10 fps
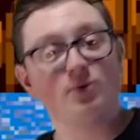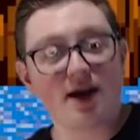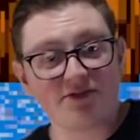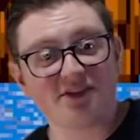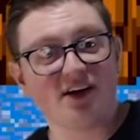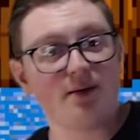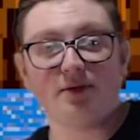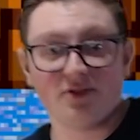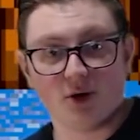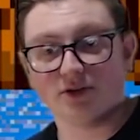you half the time,
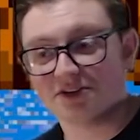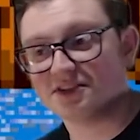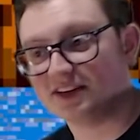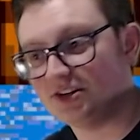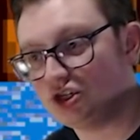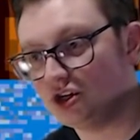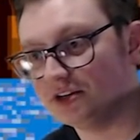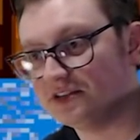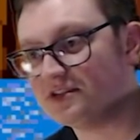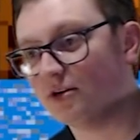even though it looks like he
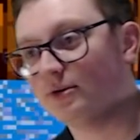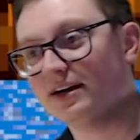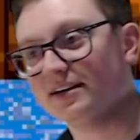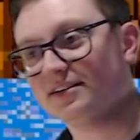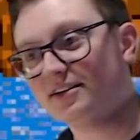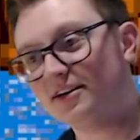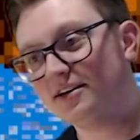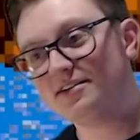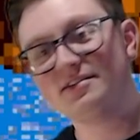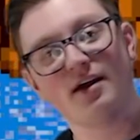should, so,
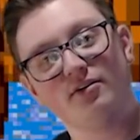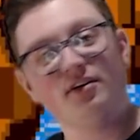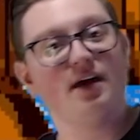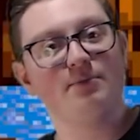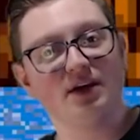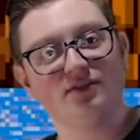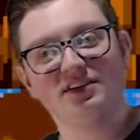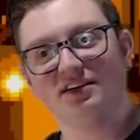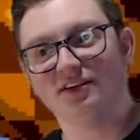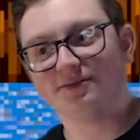it's not really that big of a
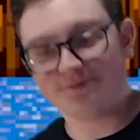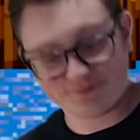deal.